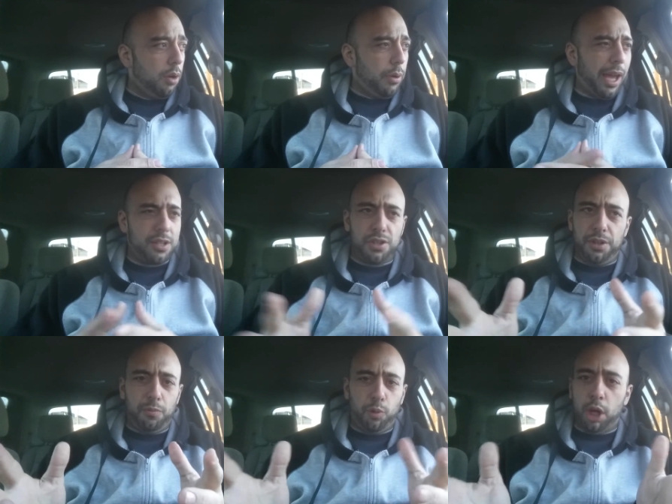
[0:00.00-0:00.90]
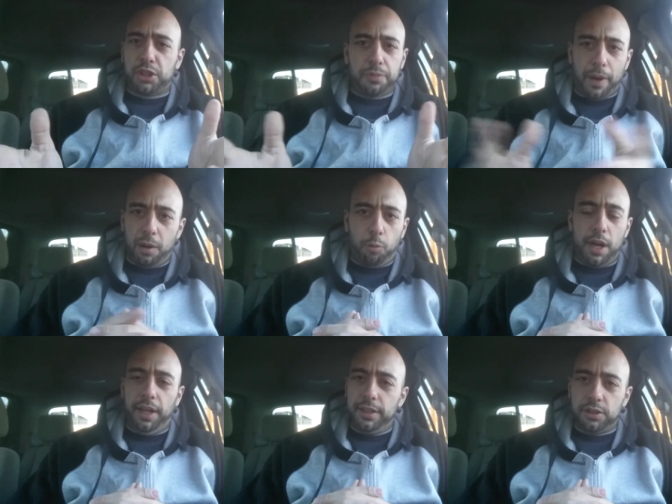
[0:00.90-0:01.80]
we actually rushed my
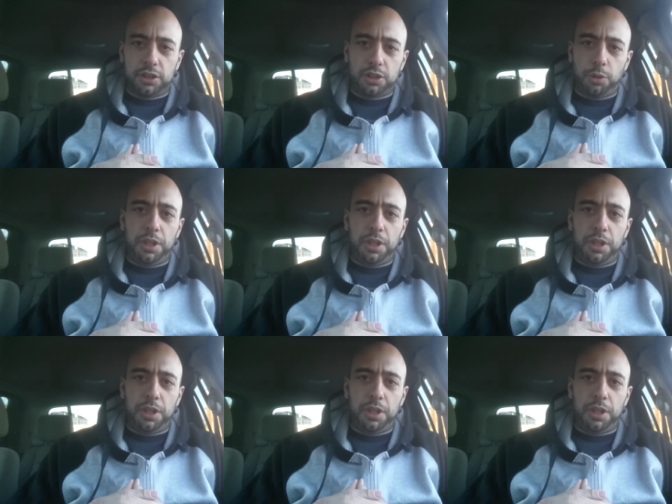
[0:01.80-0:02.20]
wedding just so